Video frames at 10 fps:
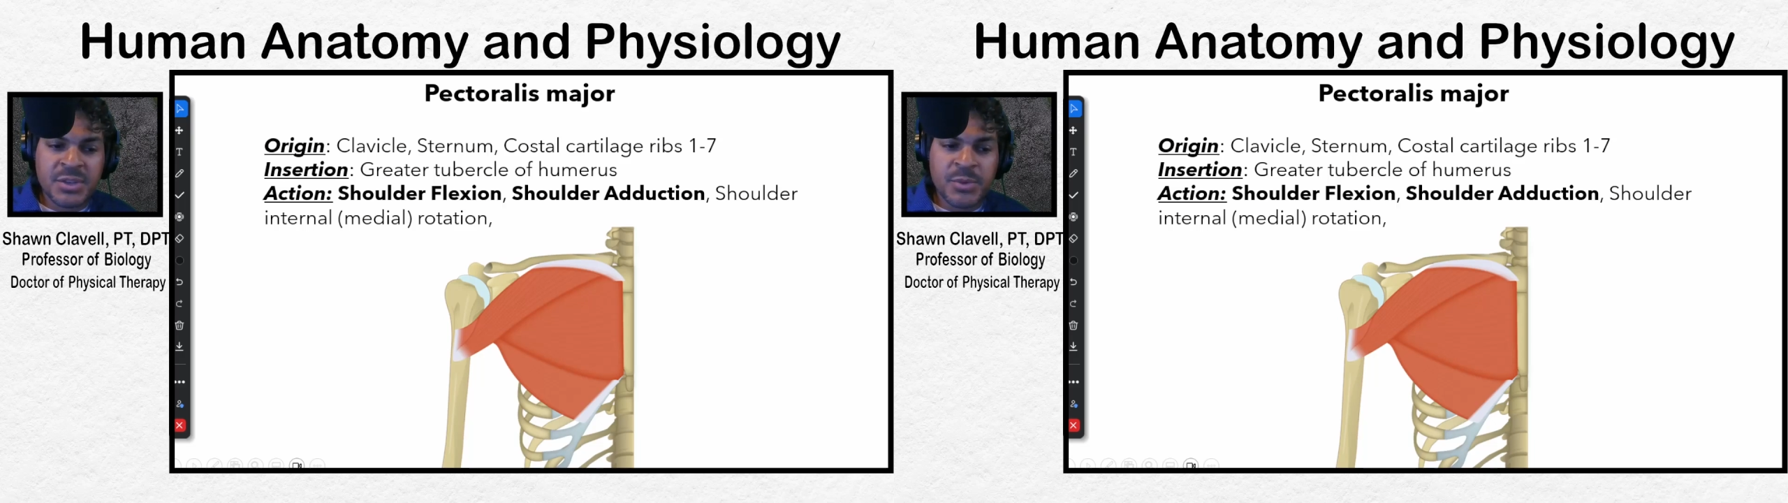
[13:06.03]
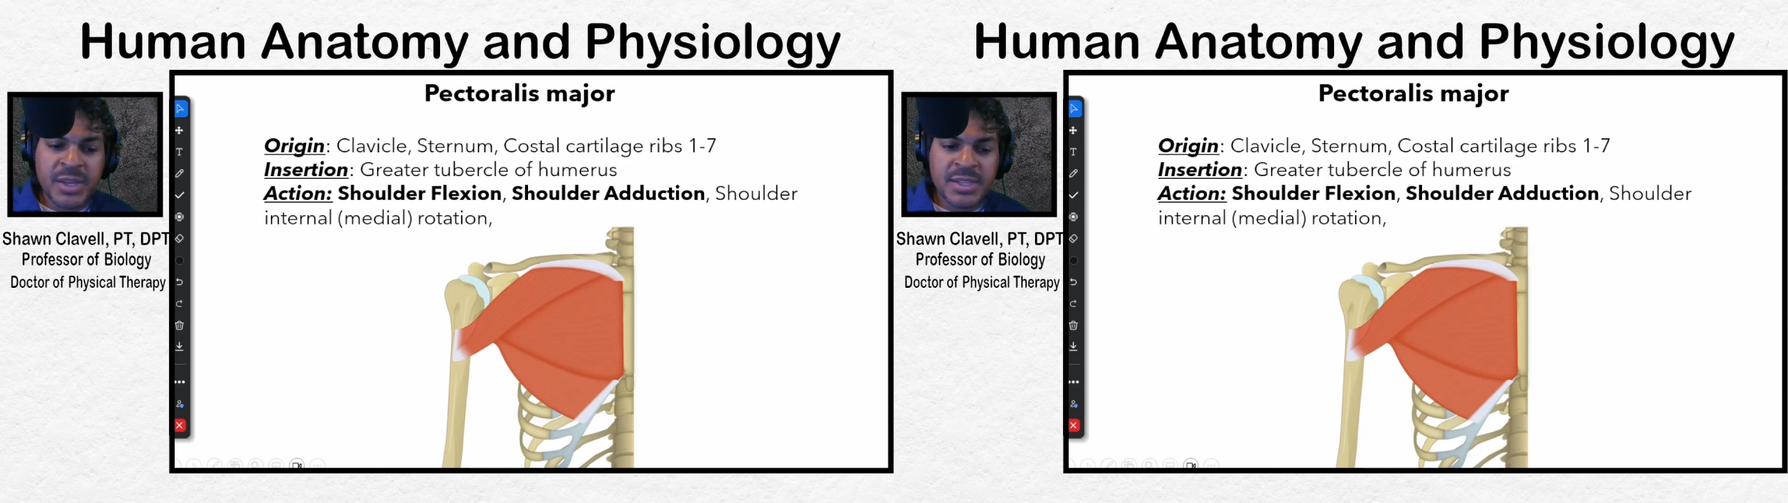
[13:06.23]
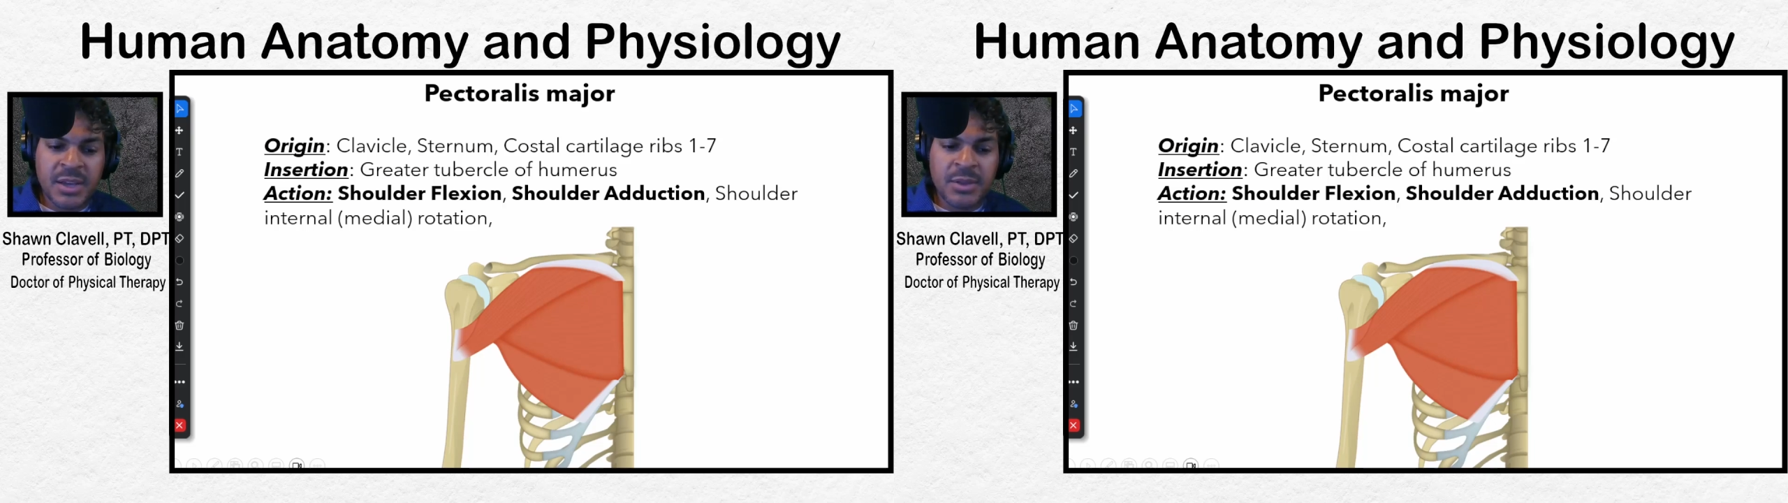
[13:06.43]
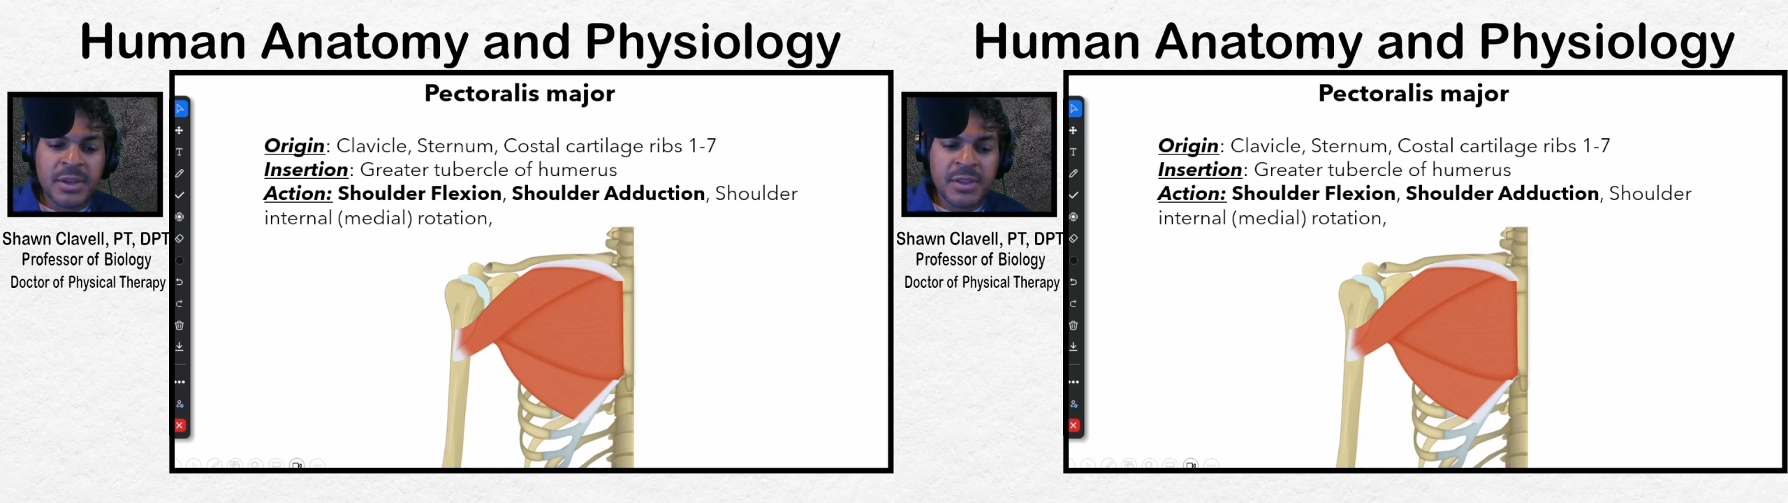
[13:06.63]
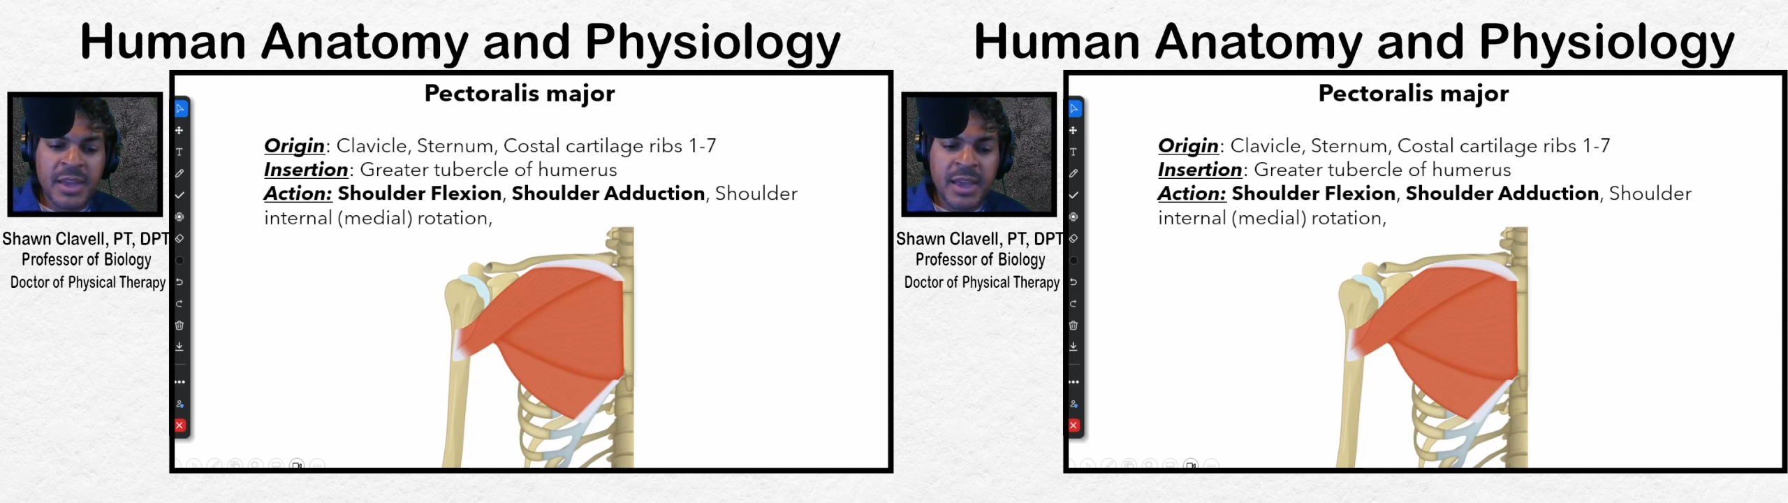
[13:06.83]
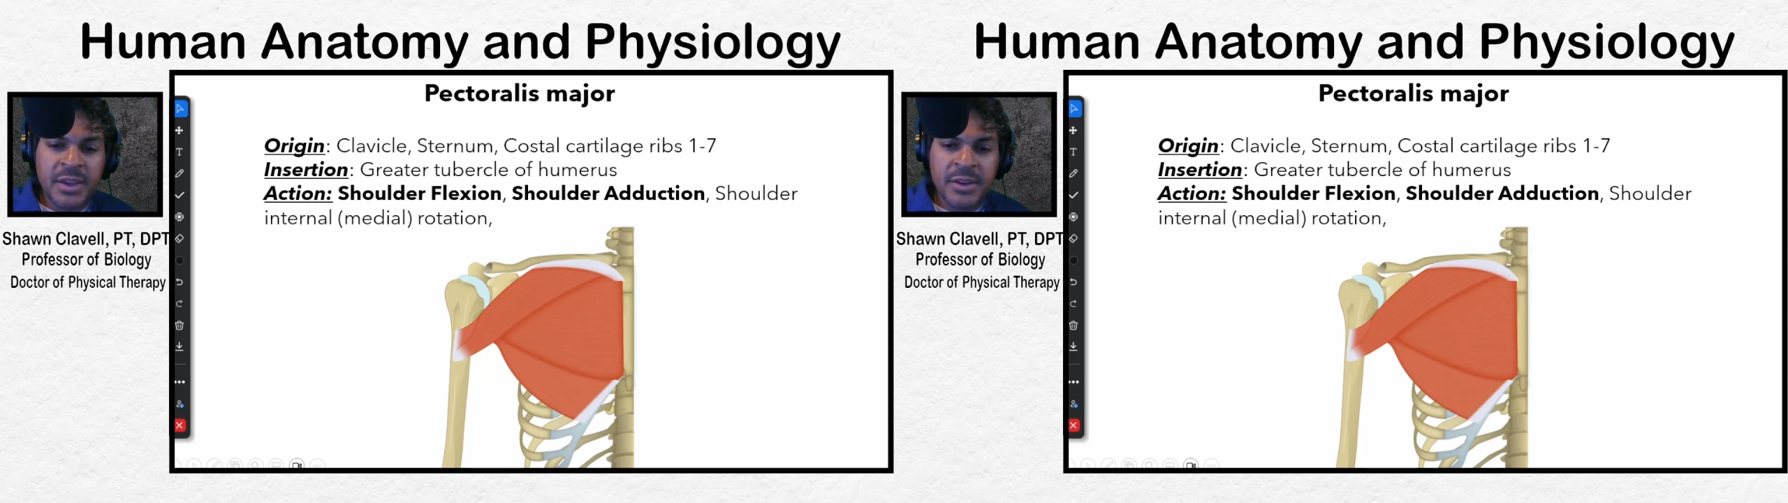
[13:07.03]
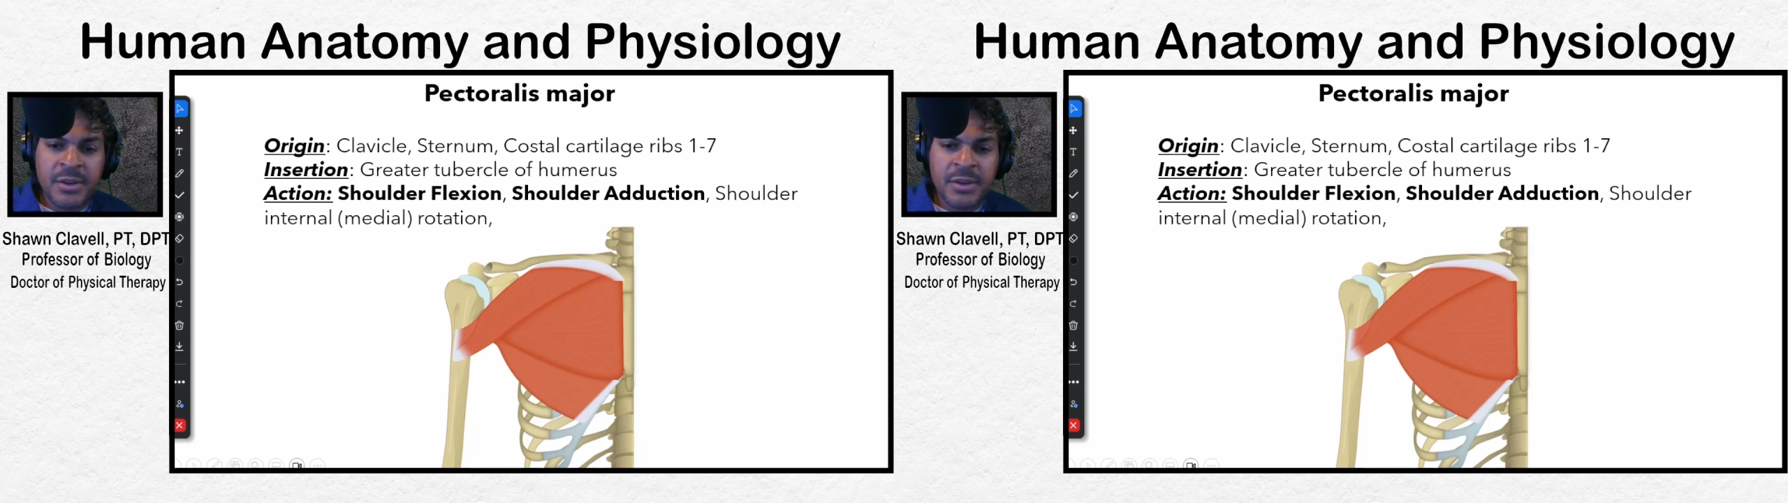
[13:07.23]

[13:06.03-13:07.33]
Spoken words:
We could take a look at that here.